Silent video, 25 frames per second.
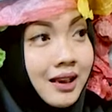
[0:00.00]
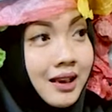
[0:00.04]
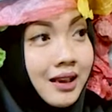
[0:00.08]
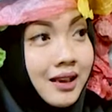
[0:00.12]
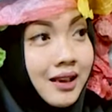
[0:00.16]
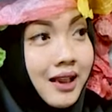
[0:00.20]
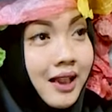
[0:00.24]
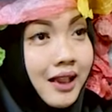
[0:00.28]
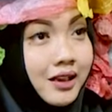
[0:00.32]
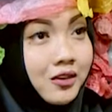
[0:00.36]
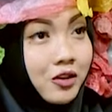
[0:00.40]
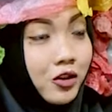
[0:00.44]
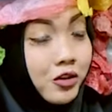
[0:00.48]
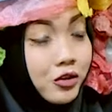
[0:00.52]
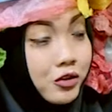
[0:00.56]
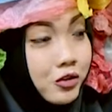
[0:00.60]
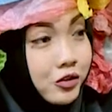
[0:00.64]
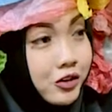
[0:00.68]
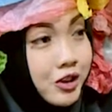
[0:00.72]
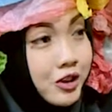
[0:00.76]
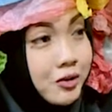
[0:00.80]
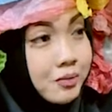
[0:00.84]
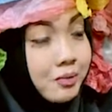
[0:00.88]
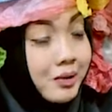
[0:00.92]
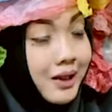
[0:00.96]
They not
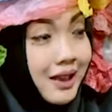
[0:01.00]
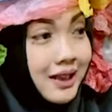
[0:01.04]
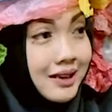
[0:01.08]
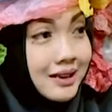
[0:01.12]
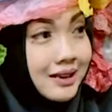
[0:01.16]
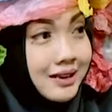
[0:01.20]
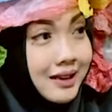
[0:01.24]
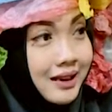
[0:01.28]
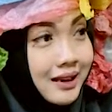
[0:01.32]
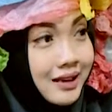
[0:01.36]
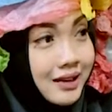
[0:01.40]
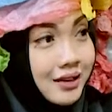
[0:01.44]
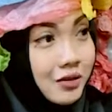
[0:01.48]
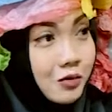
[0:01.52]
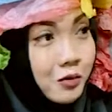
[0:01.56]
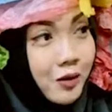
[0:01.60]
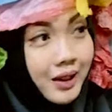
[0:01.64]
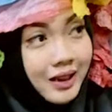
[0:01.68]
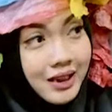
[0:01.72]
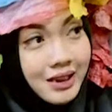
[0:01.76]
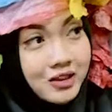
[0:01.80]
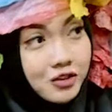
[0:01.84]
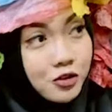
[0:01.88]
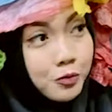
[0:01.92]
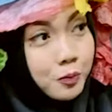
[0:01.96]
using plastic.
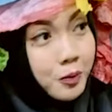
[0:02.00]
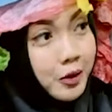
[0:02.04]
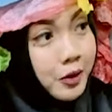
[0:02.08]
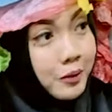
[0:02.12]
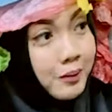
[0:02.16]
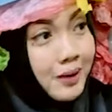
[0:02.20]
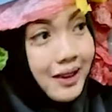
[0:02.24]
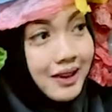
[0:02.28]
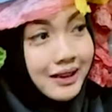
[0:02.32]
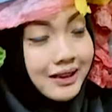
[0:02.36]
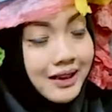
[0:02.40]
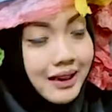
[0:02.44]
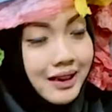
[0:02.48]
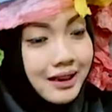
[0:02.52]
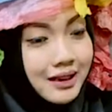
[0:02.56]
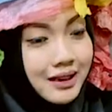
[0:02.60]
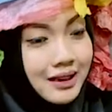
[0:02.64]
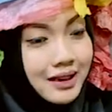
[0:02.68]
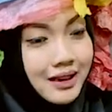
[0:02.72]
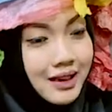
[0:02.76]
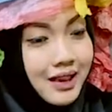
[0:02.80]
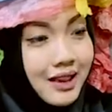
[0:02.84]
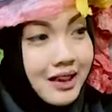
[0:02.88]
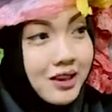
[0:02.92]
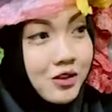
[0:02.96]
When in supermarket,
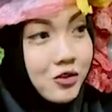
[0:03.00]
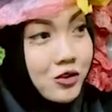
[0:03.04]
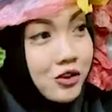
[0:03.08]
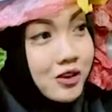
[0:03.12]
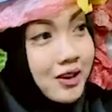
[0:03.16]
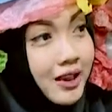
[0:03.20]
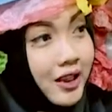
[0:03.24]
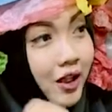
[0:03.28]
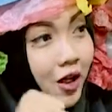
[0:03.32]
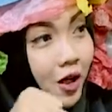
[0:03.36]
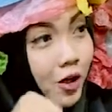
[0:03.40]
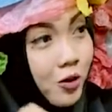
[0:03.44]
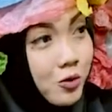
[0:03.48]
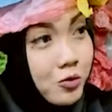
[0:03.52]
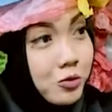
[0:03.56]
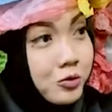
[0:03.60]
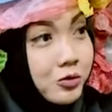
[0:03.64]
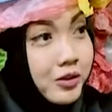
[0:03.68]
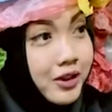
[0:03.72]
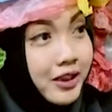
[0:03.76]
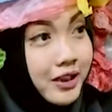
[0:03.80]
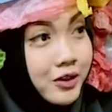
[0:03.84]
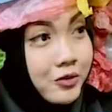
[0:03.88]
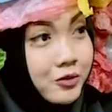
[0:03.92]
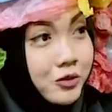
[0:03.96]
they use their own
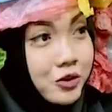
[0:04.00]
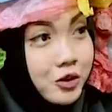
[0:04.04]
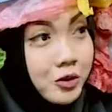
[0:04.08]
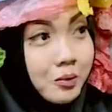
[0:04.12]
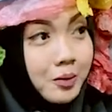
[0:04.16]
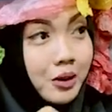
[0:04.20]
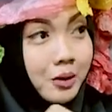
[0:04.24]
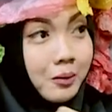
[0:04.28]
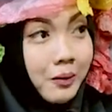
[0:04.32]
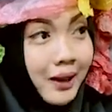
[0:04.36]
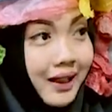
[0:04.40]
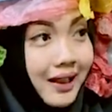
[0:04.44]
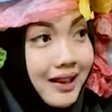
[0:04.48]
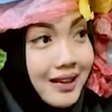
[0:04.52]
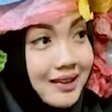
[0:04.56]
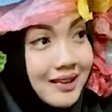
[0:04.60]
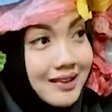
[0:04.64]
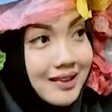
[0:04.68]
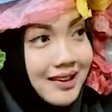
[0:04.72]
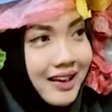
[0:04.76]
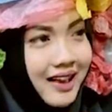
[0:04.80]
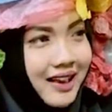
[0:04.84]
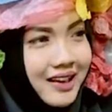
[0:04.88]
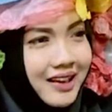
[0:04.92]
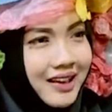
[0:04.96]
reusable
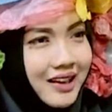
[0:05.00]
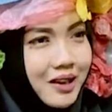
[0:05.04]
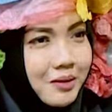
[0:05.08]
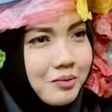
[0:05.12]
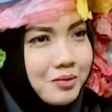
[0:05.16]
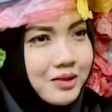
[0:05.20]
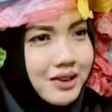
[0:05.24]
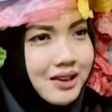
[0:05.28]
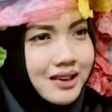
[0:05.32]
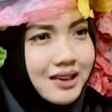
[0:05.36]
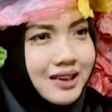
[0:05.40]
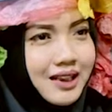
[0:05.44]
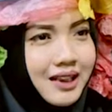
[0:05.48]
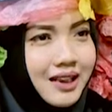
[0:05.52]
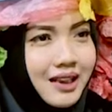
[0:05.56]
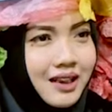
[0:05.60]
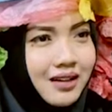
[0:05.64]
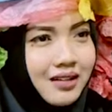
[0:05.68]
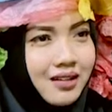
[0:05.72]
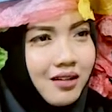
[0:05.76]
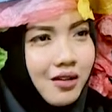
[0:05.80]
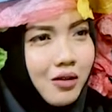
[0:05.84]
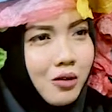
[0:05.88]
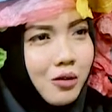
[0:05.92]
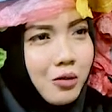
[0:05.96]
bags. And then I'm thinking,
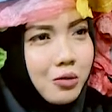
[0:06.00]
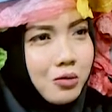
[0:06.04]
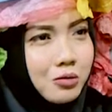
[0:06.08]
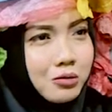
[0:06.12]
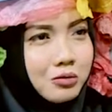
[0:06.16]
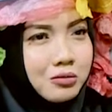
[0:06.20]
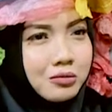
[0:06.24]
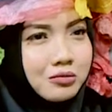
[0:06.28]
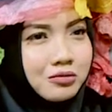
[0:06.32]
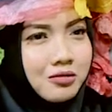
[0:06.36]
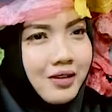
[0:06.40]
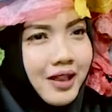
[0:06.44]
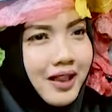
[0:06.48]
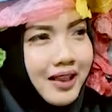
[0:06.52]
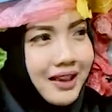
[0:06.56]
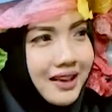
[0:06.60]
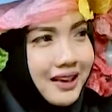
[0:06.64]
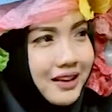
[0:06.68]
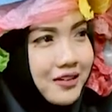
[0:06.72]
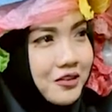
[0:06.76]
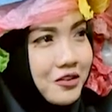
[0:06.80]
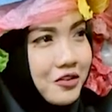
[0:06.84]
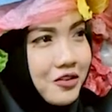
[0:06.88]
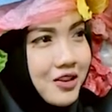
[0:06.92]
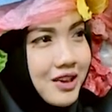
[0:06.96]
oh, why
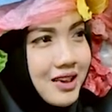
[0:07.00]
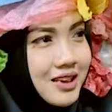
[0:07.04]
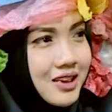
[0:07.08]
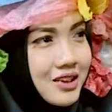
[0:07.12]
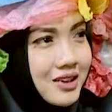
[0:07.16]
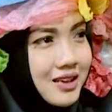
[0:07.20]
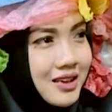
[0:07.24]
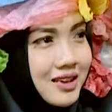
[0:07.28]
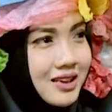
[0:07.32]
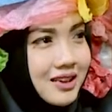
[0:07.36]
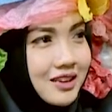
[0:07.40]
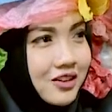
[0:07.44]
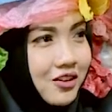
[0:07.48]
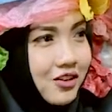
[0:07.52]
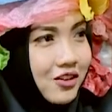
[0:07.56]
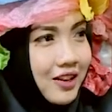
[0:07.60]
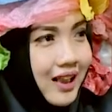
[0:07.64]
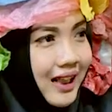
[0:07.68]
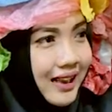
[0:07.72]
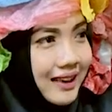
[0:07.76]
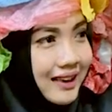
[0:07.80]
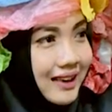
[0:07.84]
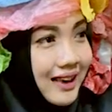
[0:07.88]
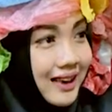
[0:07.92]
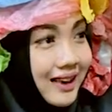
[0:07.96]
Indonesian is not
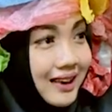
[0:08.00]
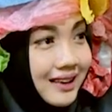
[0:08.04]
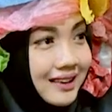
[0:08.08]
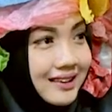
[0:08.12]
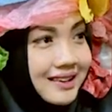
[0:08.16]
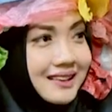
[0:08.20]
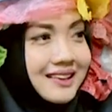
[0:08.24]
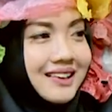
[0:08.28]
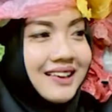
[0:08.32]
like this?